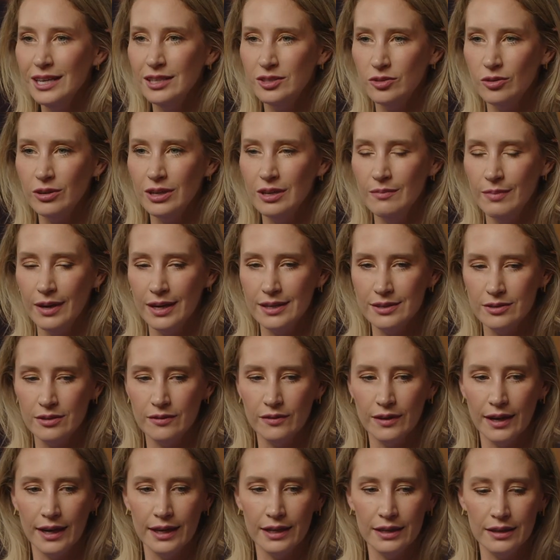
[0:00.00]
talking about sort of
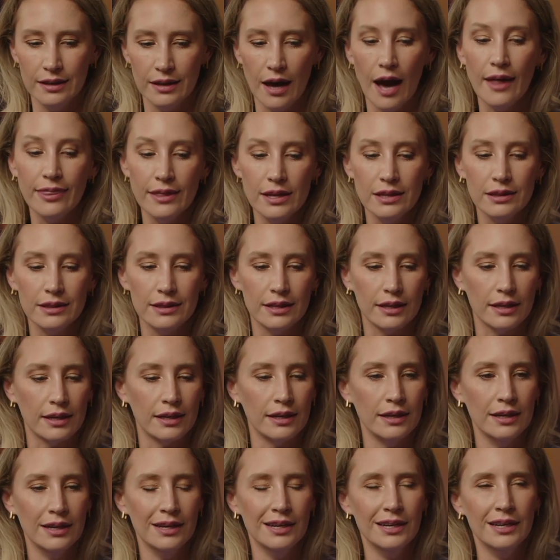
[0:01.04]
like, I think
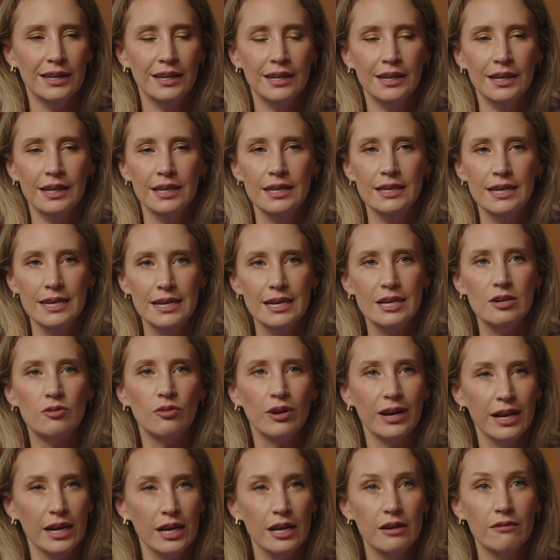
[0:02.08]
the nitty
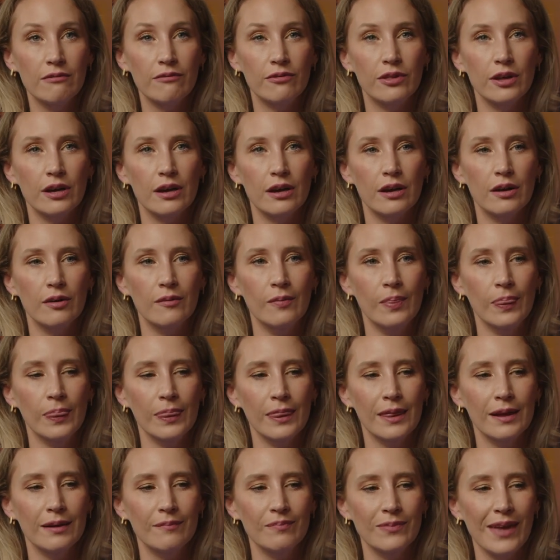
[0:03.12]
gritty of the
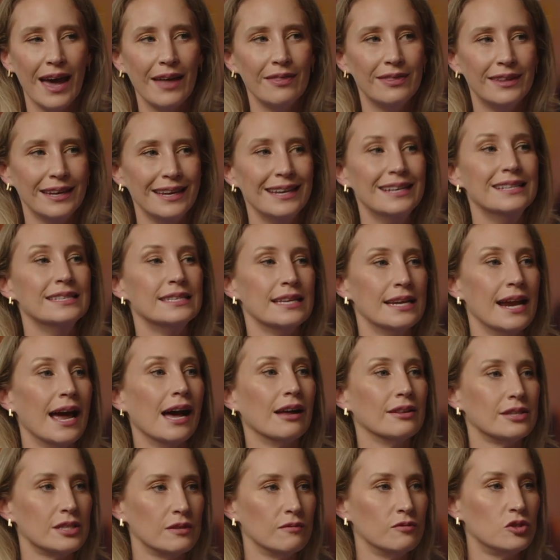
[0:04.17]
the ins and
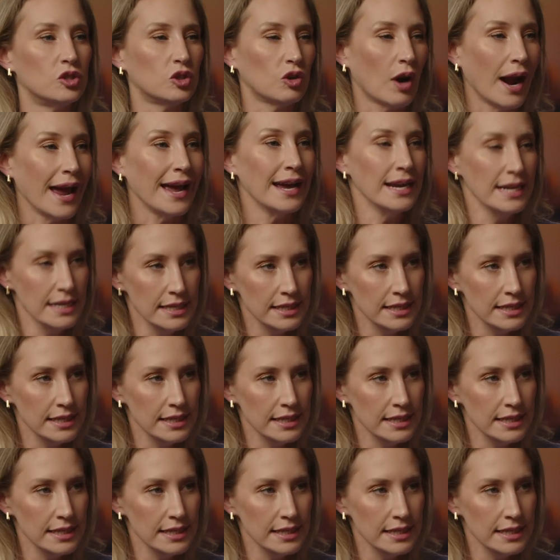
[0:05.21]
outs of trade